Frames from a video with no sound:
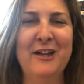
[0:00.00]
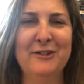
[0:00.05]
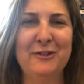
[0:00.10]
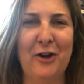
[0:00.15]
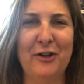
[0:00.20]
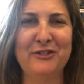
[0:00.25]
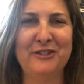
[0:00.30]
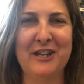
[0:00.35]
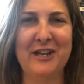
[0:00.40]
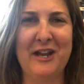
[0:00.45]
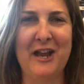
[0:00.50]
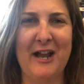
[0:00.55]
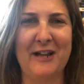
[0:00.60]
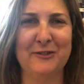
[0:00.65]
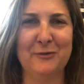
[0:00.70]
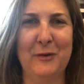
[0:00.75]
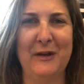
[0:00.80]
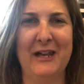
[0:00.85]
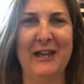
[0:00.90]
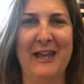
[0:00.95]
So I'll see you
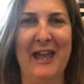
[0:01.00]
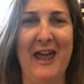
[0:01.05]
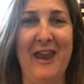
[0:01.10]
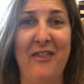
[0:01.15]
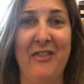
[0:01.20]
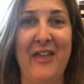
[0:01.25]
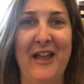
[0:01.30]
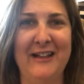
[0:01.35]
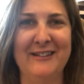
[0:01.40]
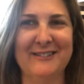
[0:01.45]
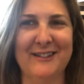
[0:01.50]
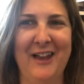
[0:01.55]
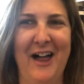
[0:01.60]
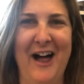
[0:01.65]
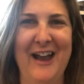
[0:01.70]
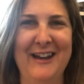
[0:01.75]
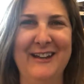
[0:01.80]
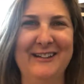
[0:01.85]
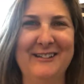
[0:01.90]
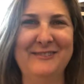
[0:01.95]
next week again. Thanks a
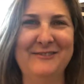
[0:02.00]
lot.